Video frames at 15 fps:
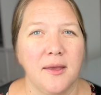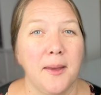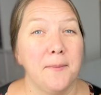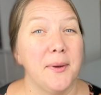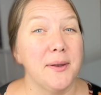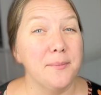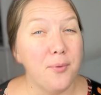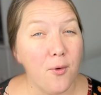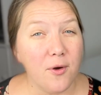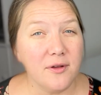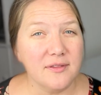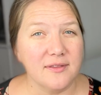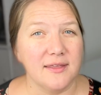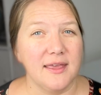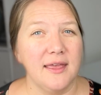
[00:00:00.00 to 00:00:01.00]
But
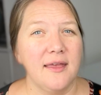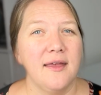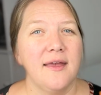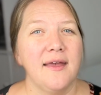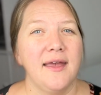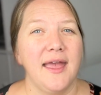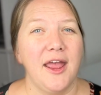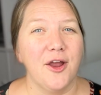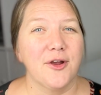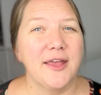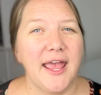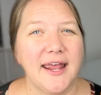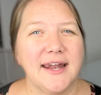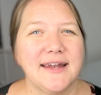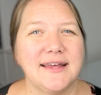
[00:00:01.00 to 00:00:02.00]
importantly, Air
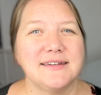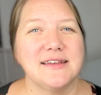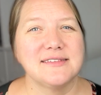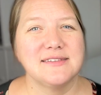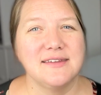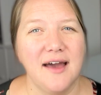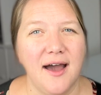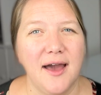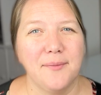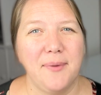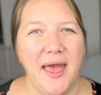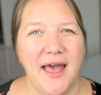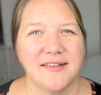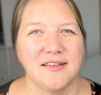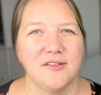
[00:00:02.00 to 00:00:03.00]
Canada does not
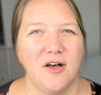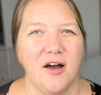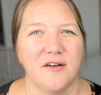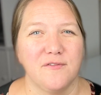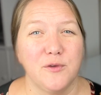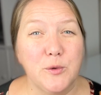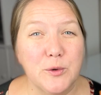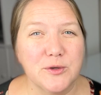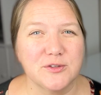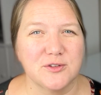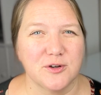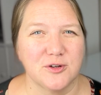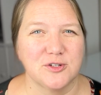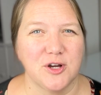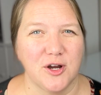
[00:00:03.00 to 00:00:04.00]
pass along fuel
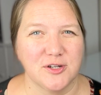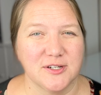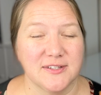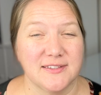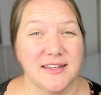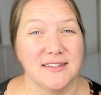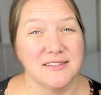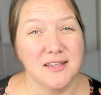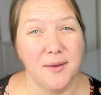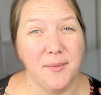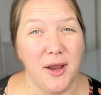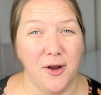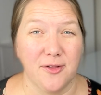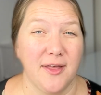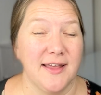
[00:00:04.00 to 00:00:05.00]
surcharges that some
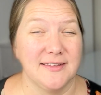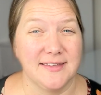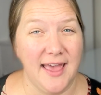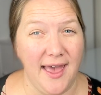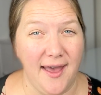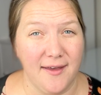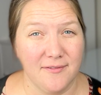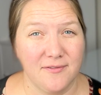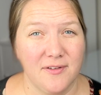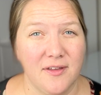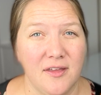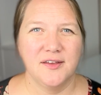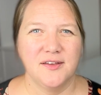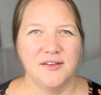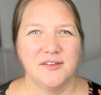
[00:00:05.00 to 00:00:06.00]
airlines have.
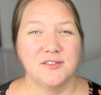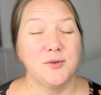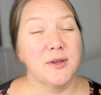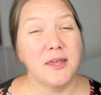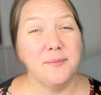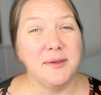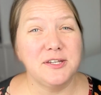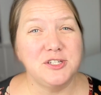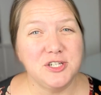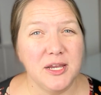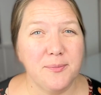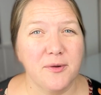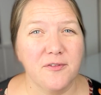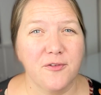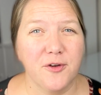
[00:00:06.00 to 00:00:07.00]
So it can be
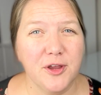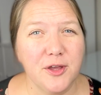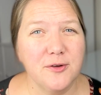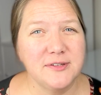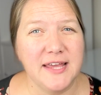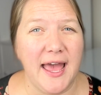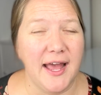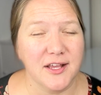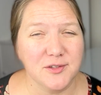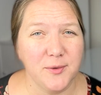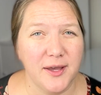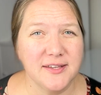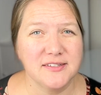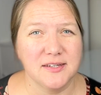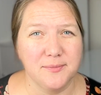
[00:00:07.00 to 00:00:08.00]
cheaper for you
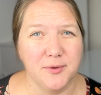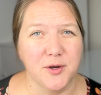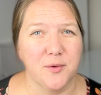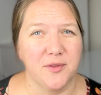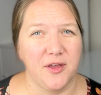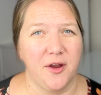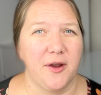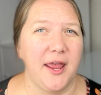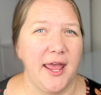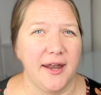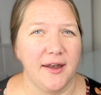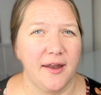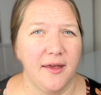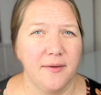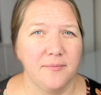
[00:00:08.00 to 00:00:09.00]
tax-wise to book with Air
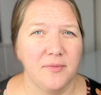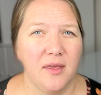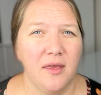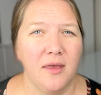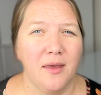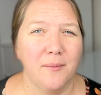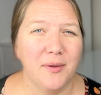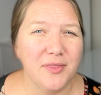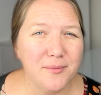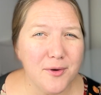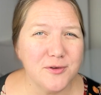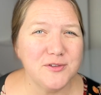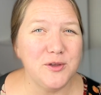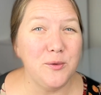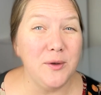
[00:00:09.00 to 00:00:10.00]
Canada. But the
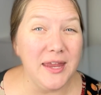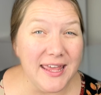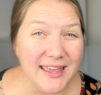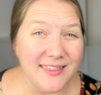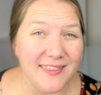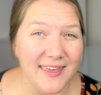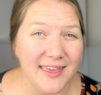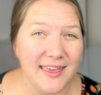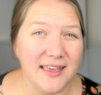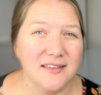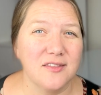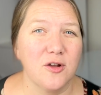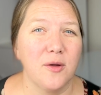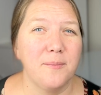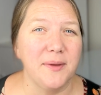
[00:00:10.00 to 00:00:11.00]
most unique thing is
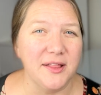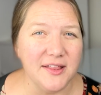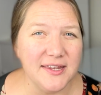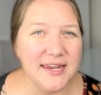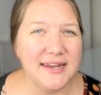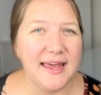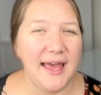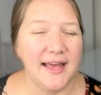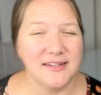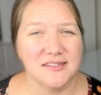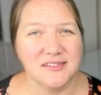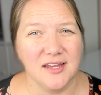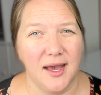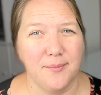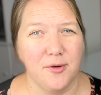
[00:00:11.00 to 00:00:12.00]
their ability to add
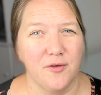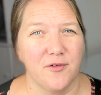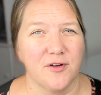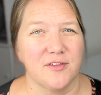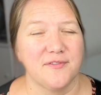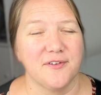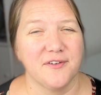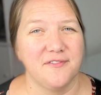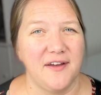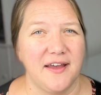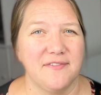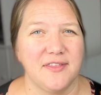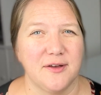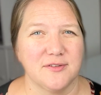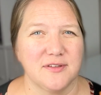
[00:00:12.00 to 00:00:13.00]
stopovers for
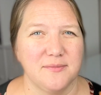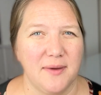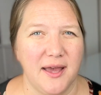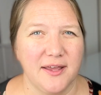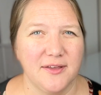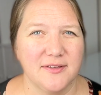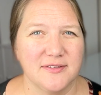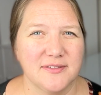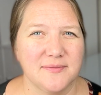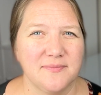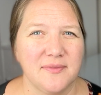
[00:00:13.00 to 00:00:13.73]
5,000 miles.